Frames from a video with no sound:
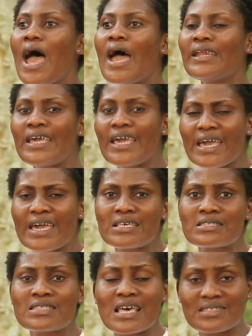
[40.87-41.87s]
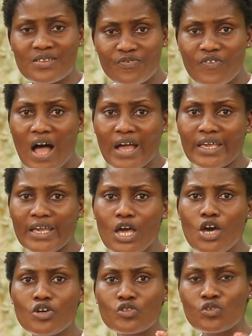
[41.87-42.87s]
and he is testifying
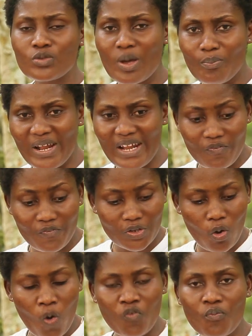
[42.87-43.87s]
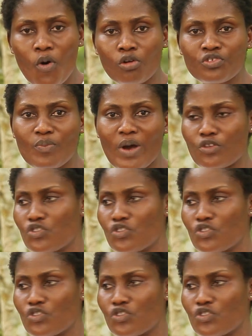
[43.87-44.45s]
to the benefit of poultry money.